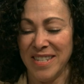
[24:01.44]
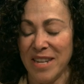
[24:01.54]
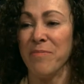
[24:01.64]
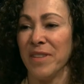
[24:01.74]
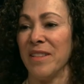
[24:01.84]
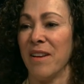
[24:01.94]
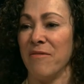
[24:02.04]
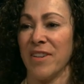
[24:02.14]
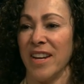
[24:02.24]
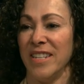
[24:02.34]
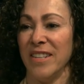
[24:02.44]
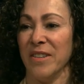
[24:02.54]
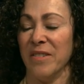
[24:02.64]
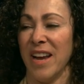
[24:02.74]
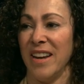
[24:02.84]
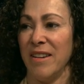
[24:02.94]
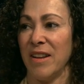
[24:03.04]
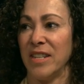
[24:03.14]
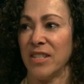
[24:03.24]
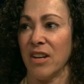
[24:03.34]
deeply love what I do, and it,
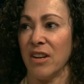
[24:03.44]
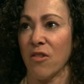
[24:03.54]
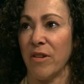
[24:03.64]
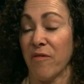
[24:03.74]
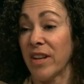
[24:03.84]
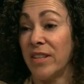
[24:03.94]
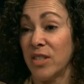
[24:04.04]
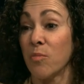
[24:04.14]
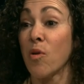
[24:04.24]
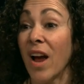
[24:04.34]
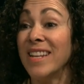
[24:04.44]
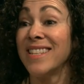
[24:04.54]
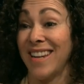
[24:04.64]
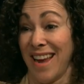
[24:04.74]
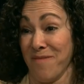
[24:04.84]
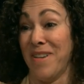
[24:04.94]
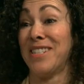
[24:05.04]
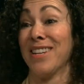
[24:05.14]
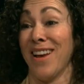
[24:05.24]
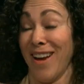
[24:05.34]
it's quite frankly surprising how
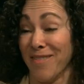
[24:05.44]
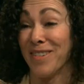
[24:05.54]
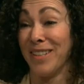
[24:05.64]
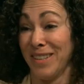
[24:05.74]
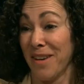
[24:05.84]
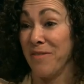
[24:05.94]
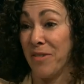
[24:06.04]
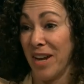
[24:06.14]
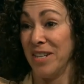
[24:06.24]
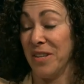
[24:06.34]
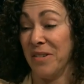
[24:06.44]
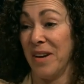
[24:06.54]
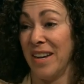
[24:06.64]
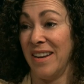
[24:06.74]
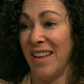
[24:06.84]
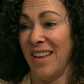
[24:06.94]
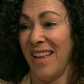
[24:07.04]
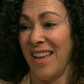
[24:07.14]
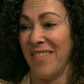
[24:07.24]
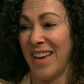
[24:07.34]
much I really love what I do, and
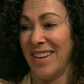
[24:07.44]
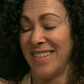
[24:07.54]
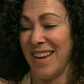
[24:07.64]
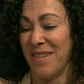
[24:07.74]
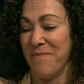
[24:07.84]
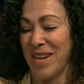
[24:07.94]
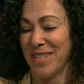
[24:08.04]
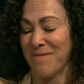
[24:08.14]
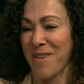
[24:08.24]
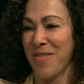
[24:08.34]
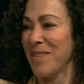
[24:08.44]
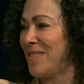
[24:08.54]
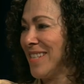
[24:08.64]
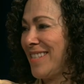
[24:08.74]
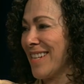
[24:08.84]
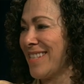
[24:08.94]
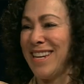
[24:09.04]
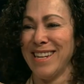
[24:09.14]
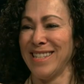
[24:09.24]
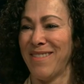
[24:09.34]
and that uh, makes it worth those
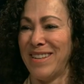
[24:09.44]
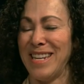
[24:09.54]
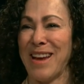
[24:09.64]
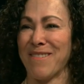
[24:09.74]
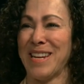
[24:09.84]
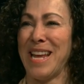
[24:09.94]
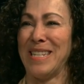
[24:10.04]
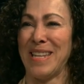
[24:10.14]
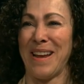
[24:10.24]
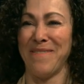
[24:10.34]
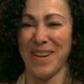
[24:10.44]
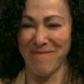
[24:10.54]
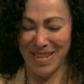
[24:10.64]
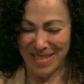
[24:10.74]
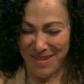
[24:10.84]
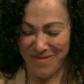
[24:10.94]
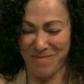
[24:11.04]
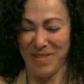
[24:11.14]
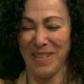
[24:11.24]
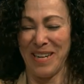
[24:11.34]
16 and 17 hour days that I find myself
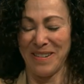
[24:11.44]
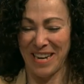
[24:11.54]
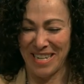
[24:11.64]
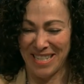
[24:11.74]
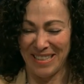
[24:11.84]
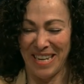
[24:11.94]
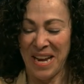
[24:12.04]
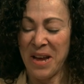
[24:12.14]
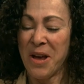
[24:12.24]
pulling occasionally.